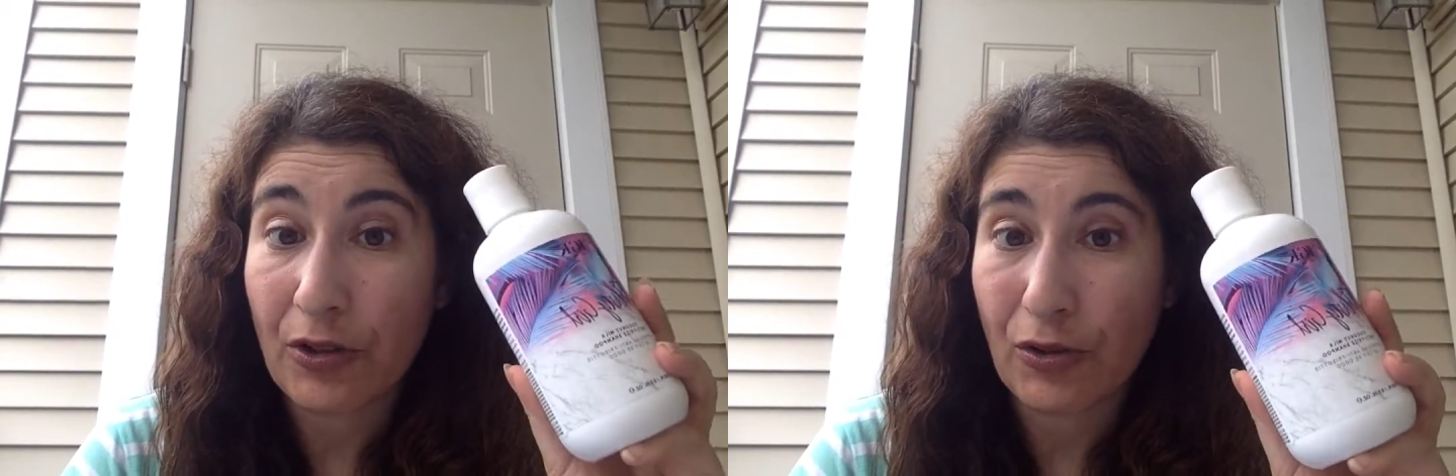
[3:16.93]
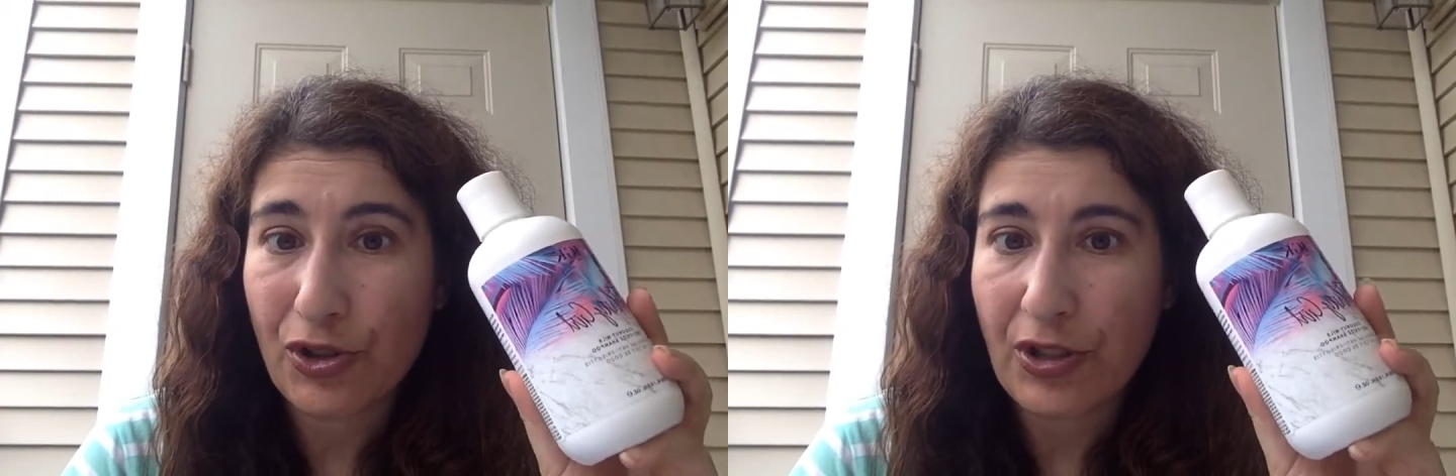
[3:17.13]

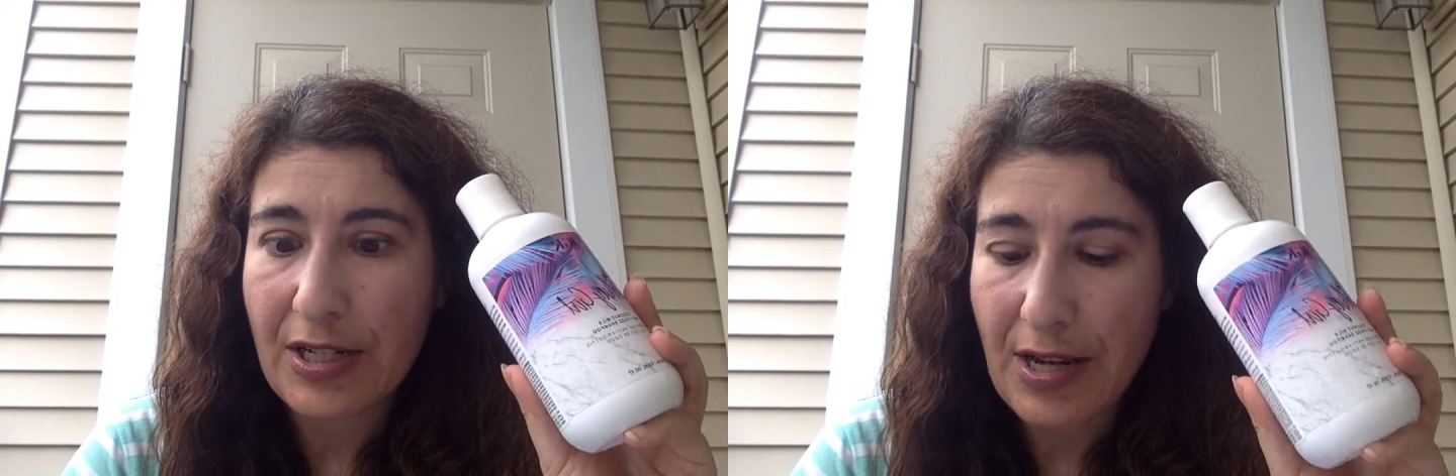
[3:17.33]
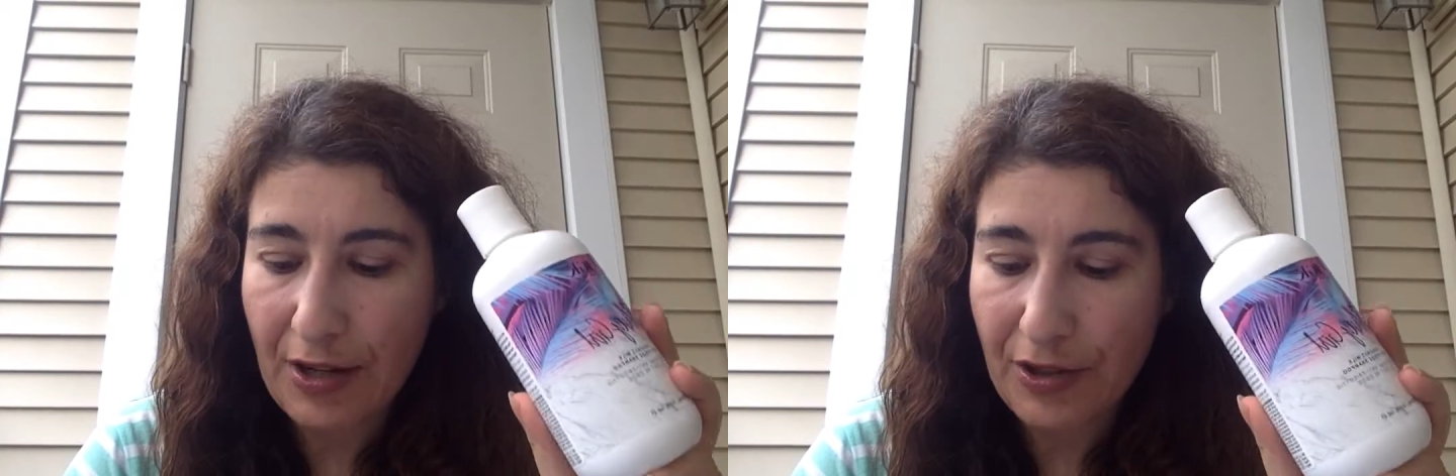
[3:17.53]

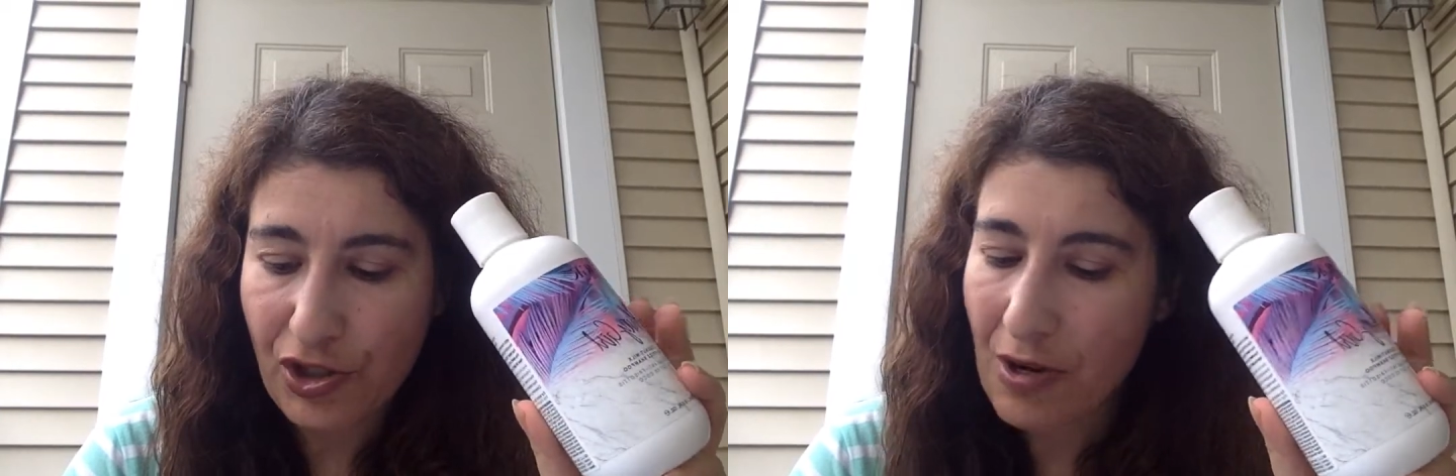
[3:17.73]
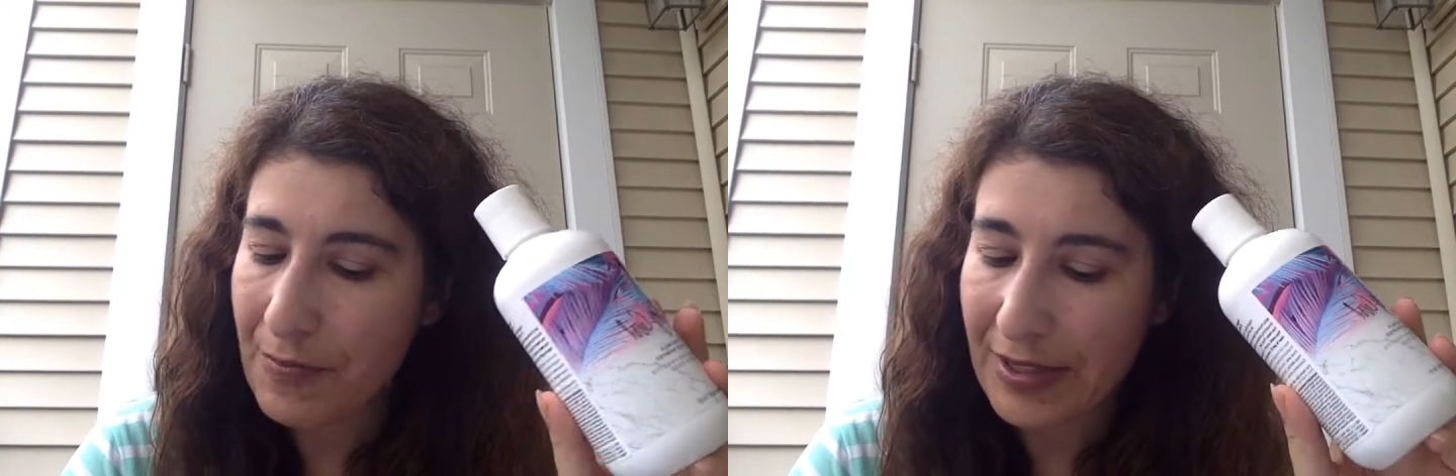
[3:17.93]
lotiony
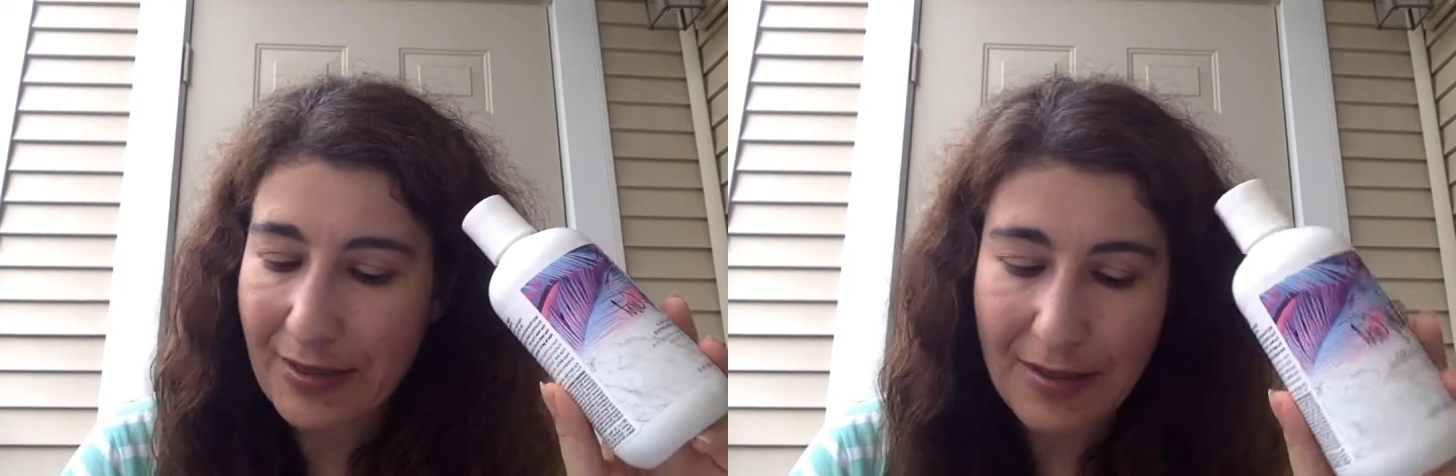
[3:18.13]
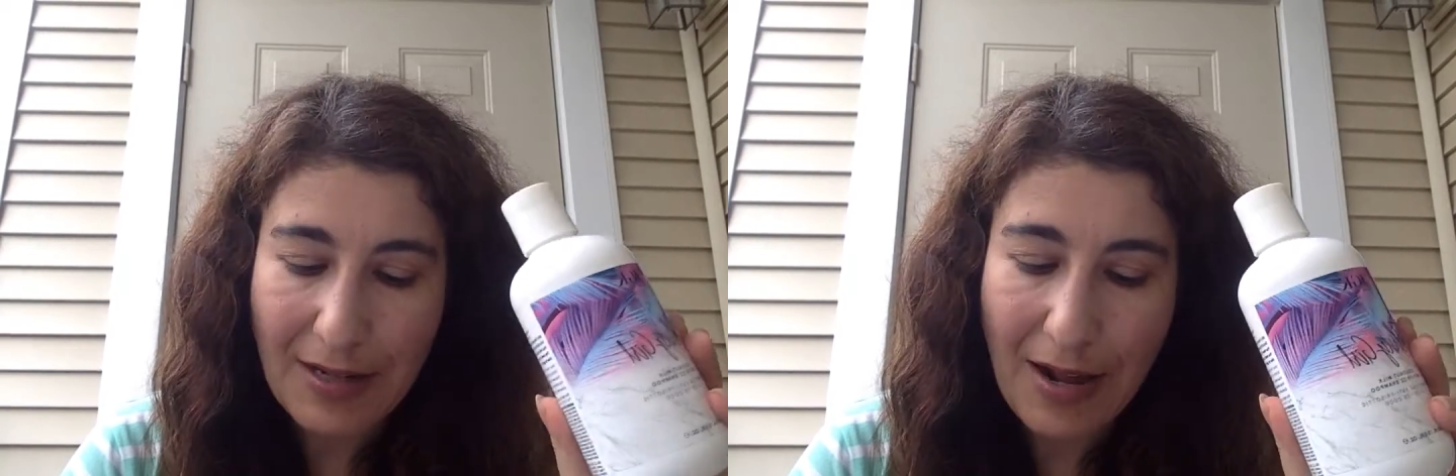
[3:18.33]
texture, but it
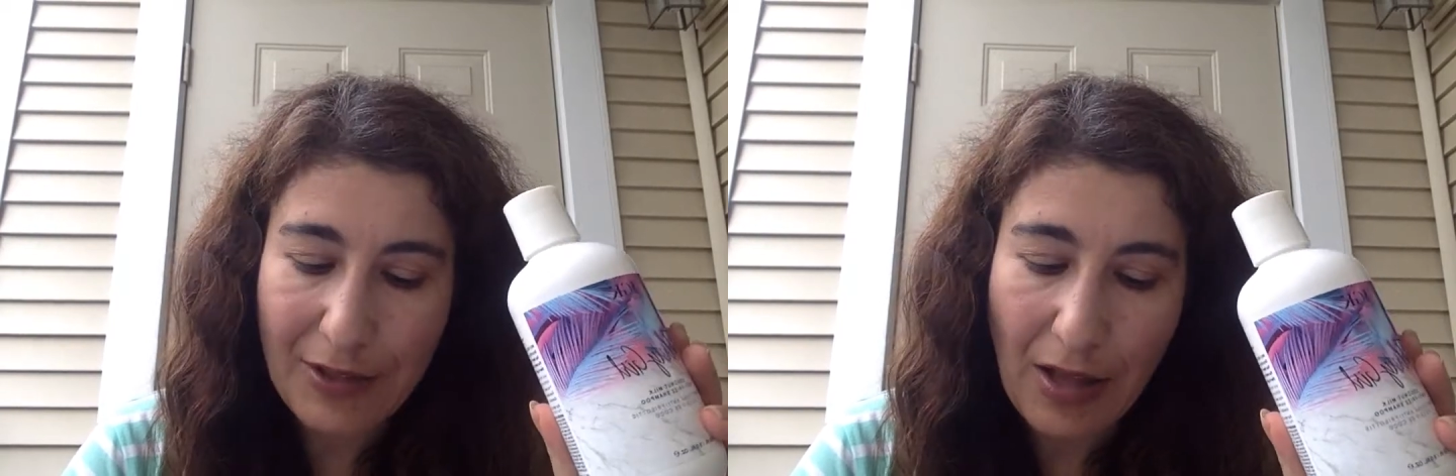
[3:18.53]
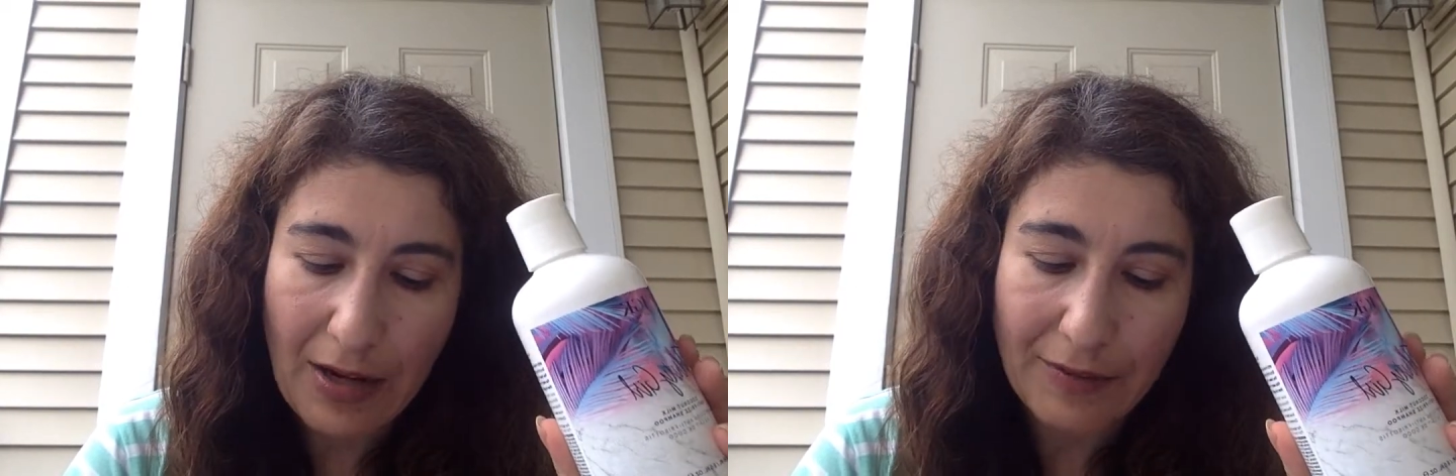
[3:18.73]
doesn't have a
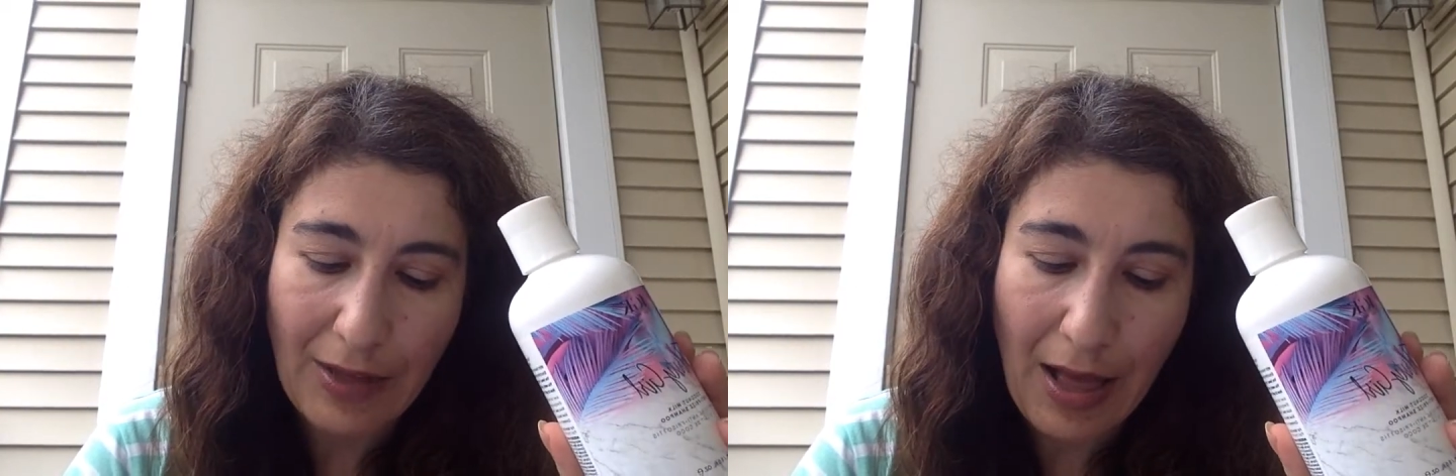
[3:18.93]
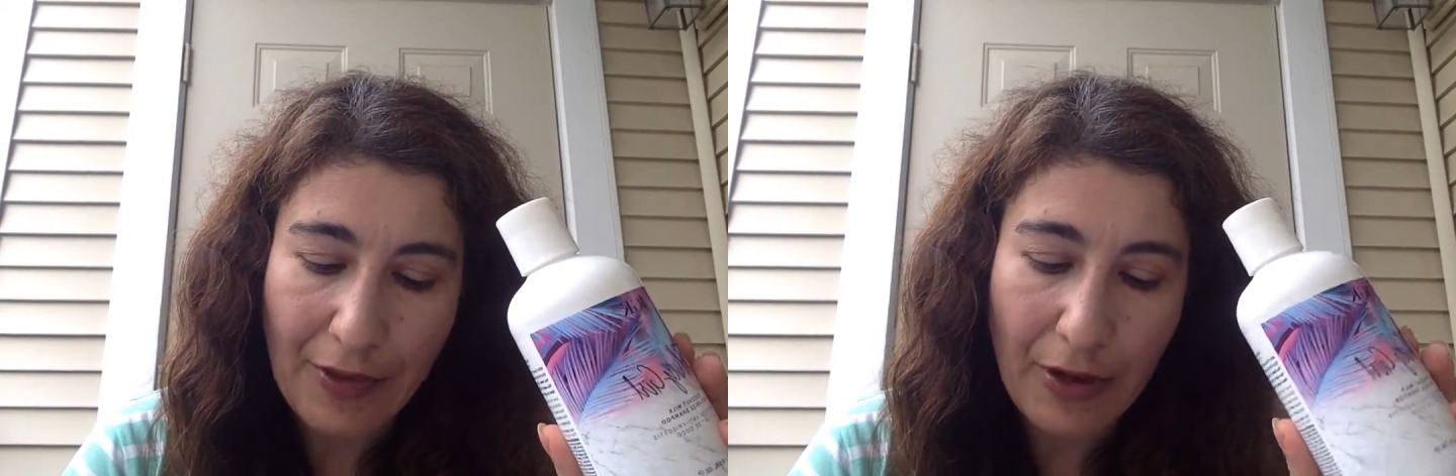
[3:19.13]
lot of
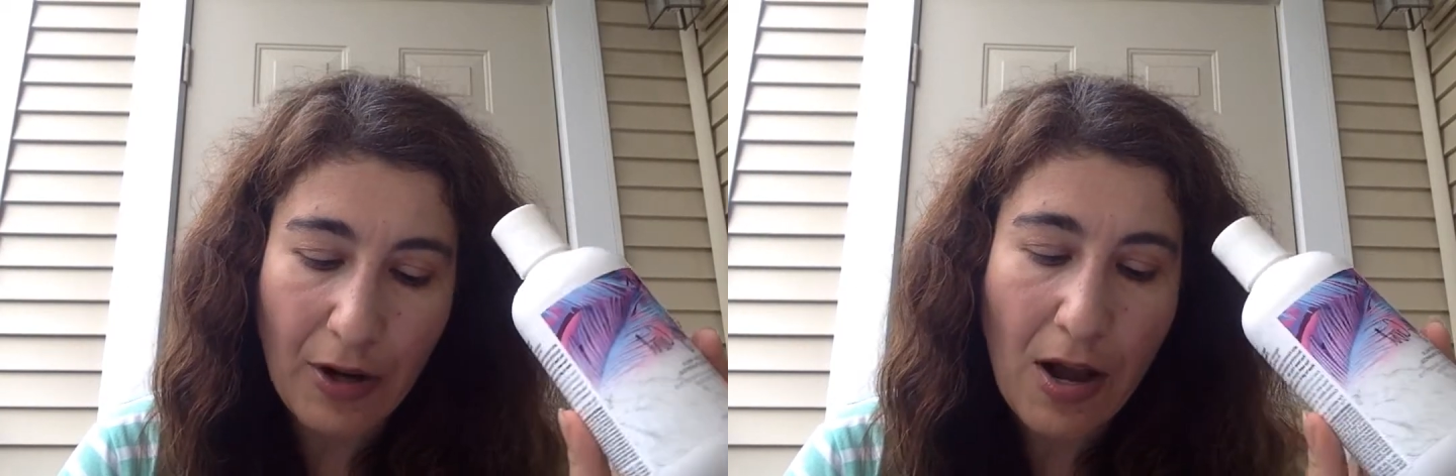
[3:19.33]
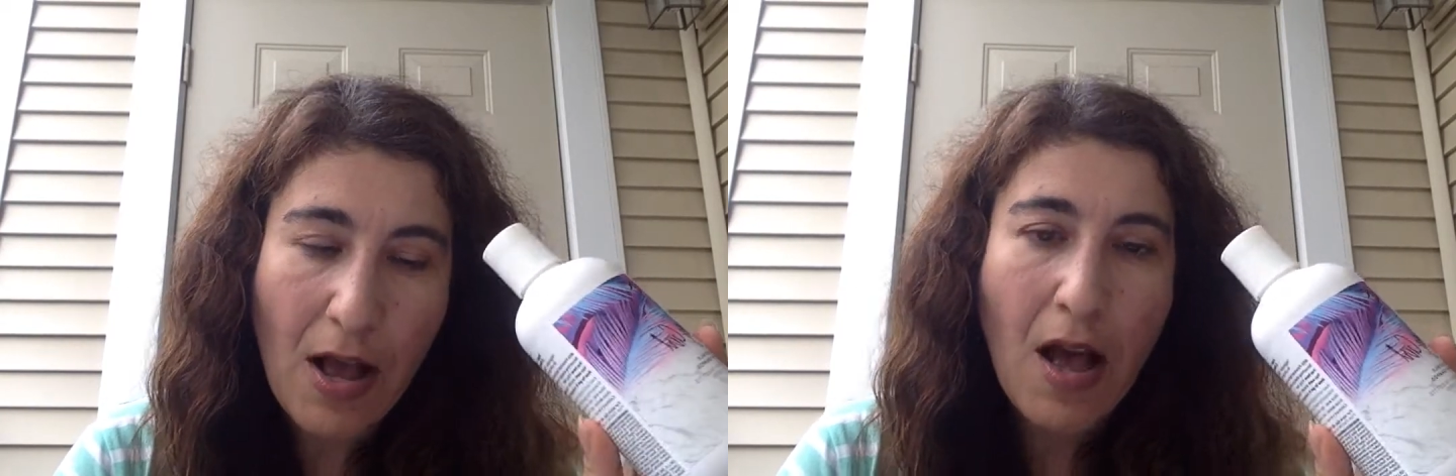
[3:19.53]
lather.